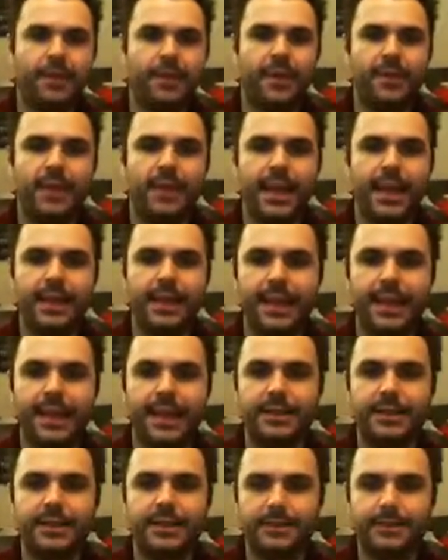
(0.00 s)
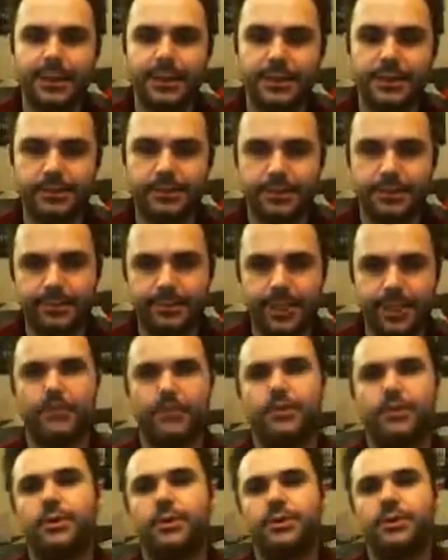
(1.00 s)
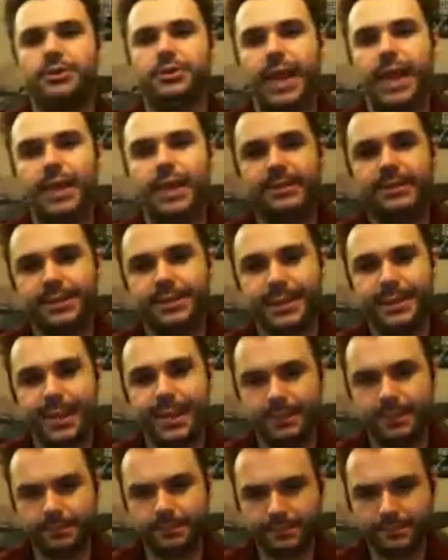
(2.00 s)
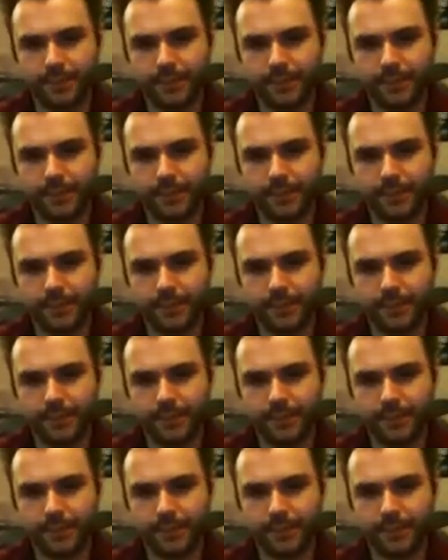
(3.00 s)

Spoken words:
They get a special spell called Shrouded Deceit.